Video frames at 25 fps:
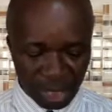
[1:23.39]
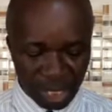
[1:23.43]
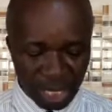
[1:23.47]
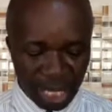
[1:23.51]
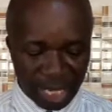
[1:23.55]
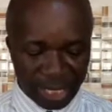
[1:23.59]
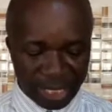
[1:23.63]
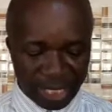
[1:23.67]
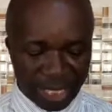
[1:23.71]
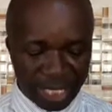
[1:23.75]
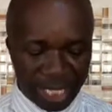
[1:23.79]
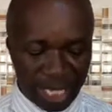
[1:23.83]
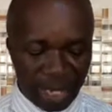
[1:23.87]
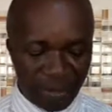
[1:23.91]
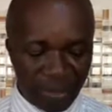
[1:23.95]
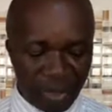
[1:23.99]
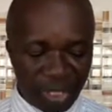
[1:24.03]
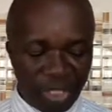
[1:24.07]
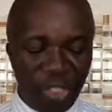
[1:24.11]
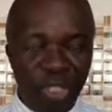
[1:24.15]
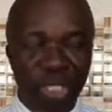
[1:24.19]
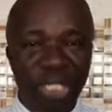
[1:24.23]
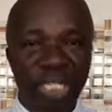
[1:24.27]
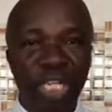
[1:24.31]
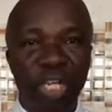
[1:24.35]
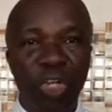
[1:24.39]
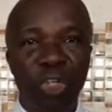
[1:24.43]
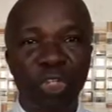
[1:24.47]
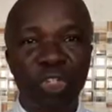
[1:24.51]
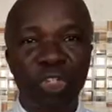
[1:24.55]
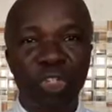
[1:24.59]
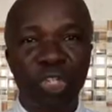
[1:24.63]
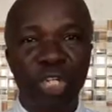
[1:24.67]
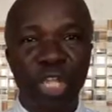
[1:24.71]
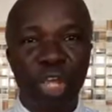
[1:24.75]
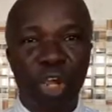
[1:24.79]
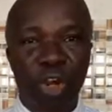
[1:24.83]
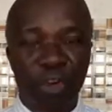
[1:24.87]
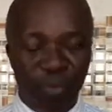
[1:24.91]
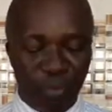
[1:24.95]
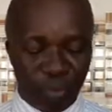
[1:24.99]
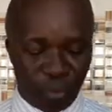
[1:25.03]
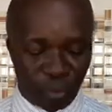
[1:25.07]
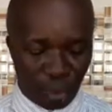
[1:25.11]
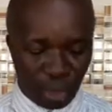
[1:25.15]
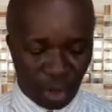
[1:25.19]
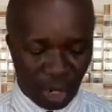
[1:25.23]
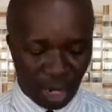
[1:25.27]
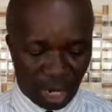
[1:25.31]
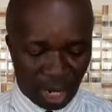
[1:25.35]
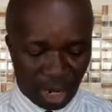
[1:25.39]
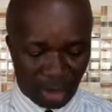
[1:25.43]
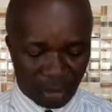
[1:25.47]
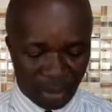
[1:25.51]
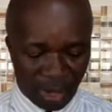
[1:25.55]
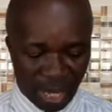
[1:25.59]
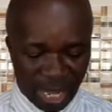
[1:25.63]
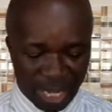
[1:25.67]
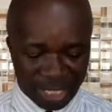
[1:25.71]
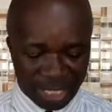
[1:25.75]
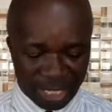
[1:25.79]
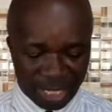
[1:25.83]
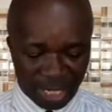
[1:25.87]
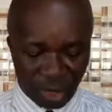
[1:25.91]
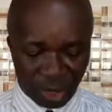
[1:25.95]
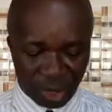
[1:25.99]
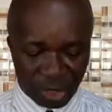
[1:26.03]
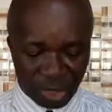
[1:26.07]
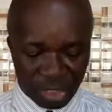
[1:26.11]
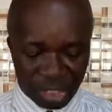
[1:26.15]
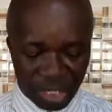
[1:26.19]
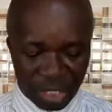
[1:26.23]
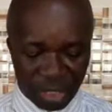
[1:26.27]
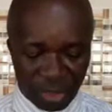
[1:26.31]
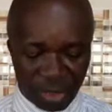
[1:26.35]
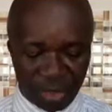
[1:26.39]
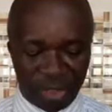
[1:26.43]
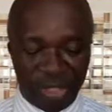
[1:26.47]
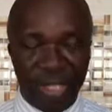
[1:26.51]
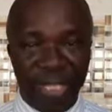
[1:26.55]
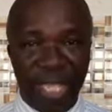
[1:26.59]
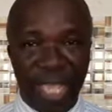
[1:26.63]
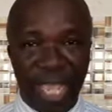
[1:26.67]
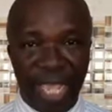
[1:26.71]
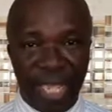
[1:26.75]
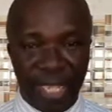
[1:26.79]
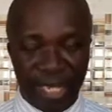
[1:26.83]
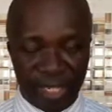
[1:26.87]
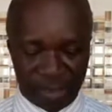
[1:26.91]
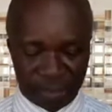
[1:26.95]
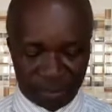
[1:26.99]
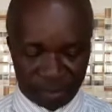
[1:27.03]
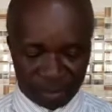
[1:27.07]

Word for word: And they came into the country of Moab and continued there.